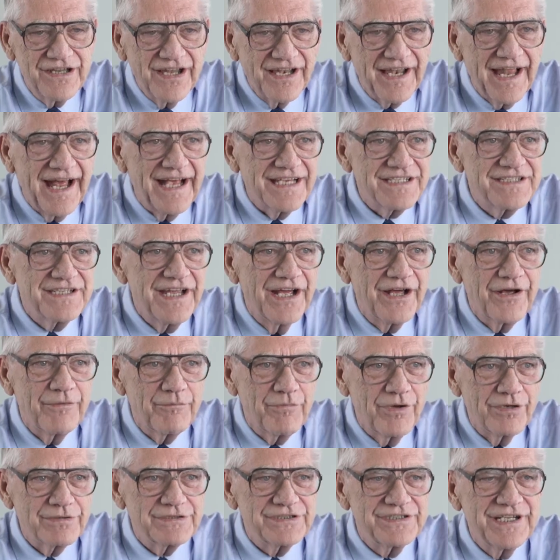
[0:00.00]
the last thing on
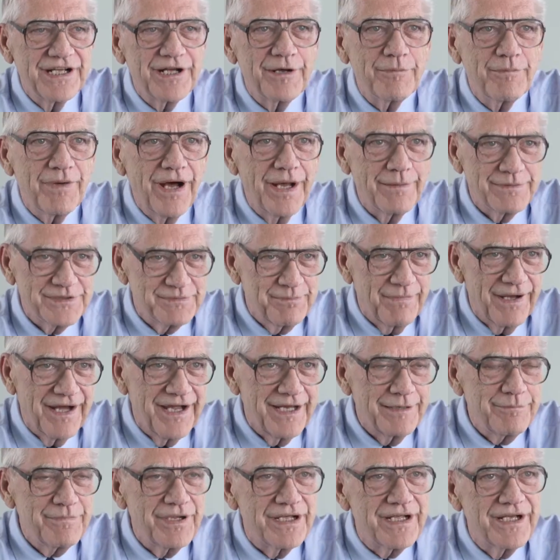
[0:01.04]
most single moms'
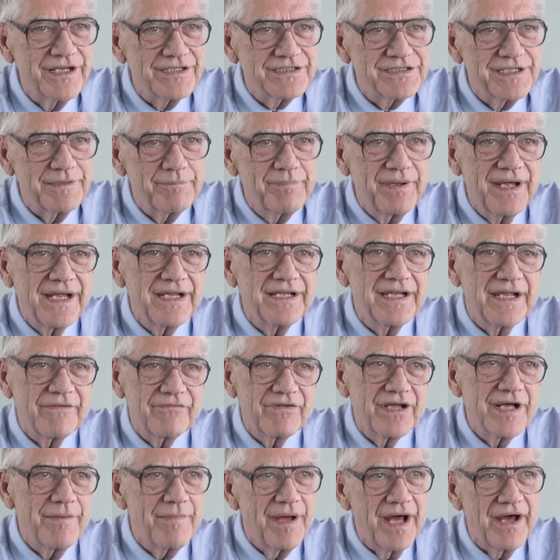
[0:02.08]
mind because of the pain
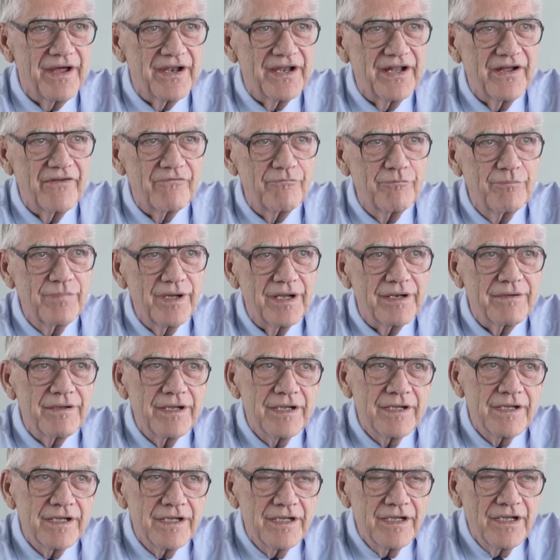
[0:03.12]
they've come out of. But
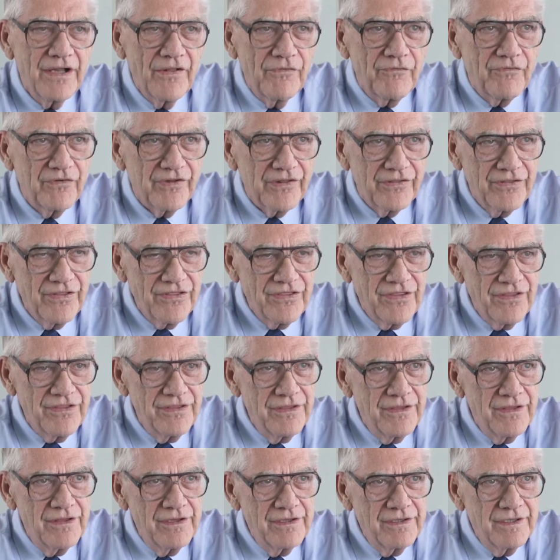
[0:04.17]

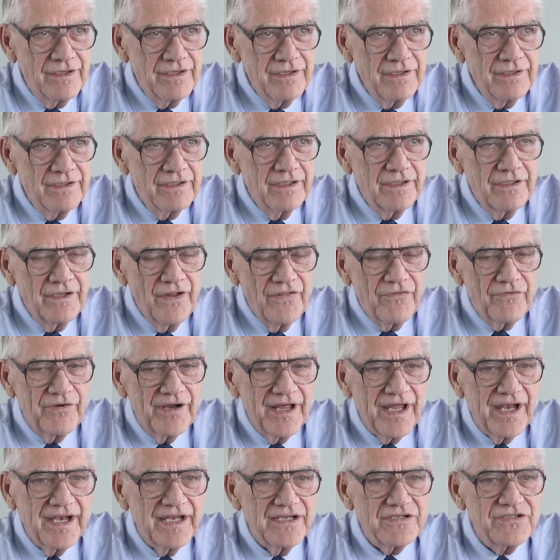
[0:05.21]
the
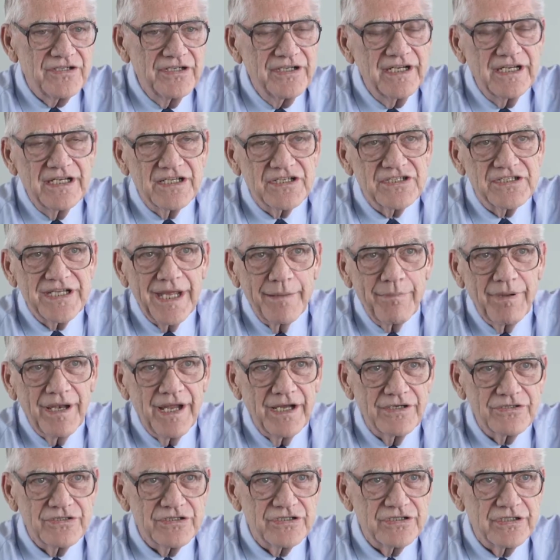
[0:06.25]
reality is you need to
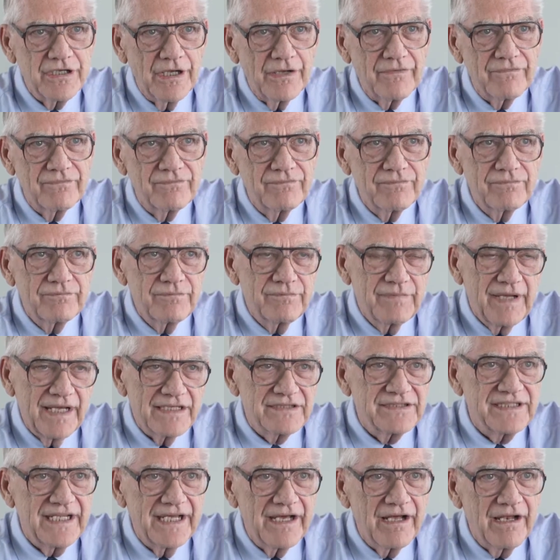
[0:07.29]
stabilize yourself.
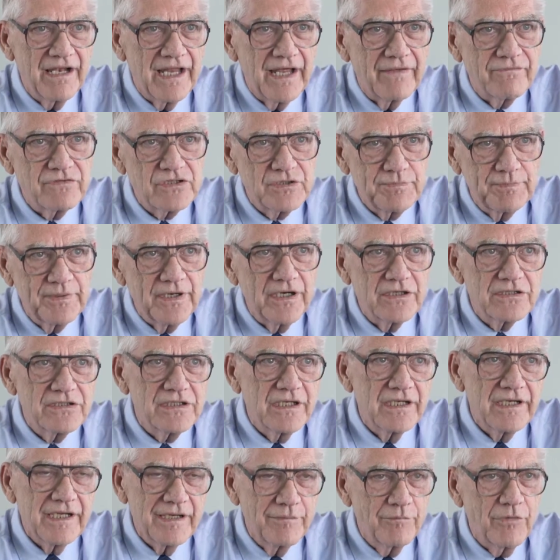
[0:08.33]
S.E.L.F,
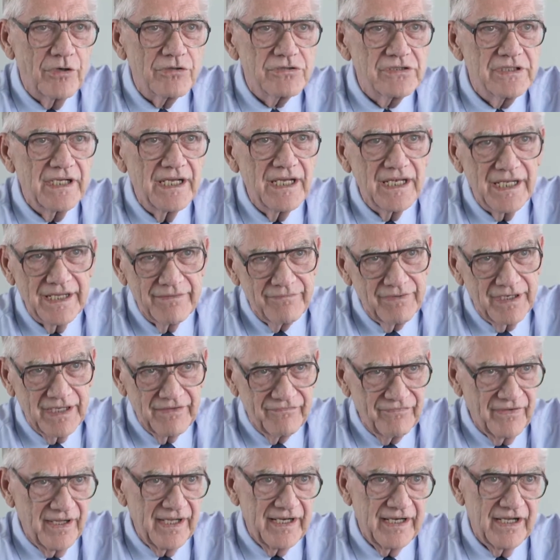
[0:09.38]
spiritually, emotionally, lovingly,
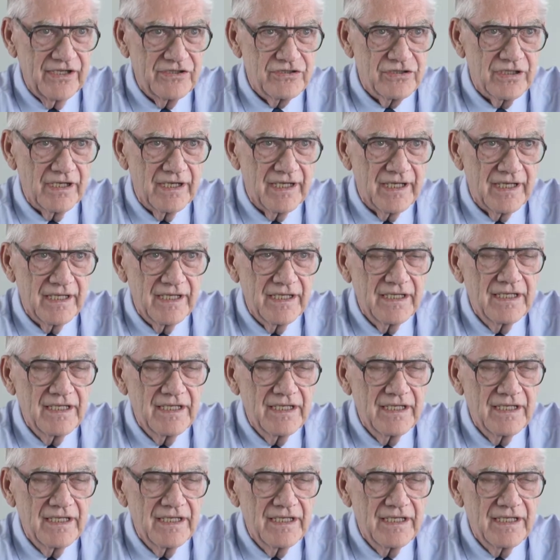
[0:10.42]
financially.